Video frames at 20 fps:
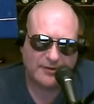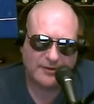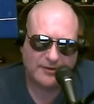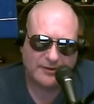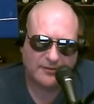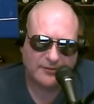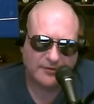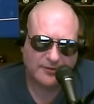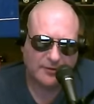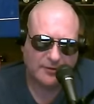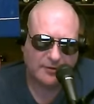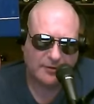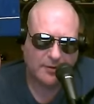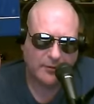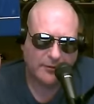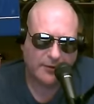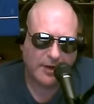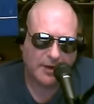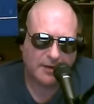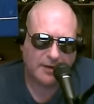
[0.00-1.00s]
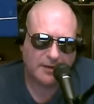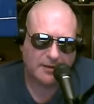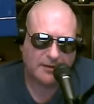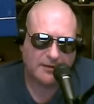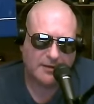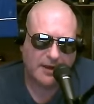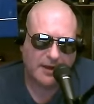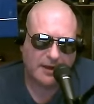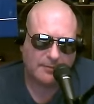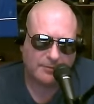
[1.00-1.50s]
silicone on it
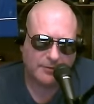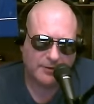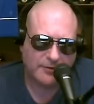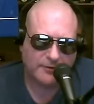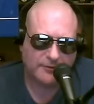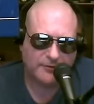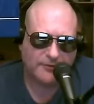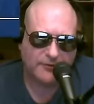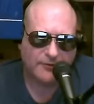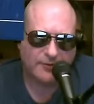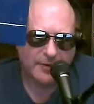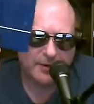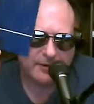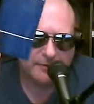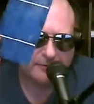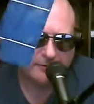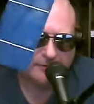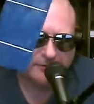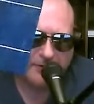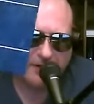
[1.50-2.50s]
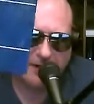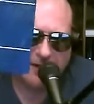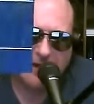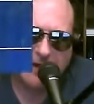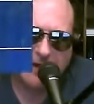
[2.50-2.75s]
that produces electricity.